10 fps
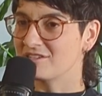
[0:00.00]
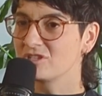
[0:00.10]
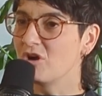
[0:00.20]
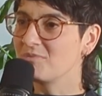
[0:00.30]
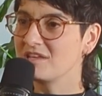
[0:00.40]

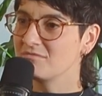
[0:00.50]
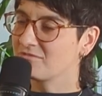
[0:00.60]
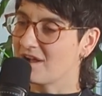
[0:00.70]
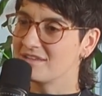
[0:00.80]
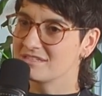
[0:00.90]
so many
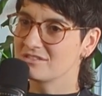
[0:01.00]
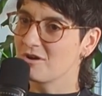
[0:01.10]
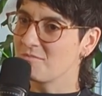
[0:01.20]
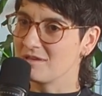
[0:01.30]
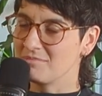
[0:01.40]
friends and
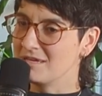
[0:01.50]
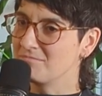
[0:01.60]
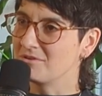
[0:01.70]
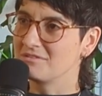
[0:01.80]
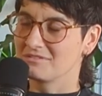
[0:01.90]
so many
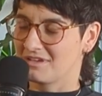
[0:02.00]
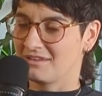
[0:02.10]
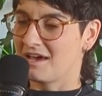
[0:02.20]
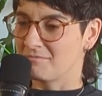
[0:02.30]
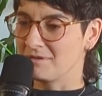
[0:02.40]
people, a
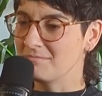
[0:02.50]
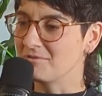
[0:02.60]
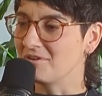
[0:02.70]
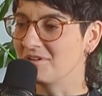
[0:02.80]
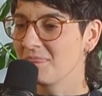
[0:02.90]
lot of
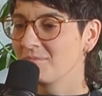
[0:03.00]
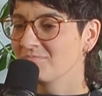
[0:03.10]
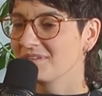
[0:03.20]
people.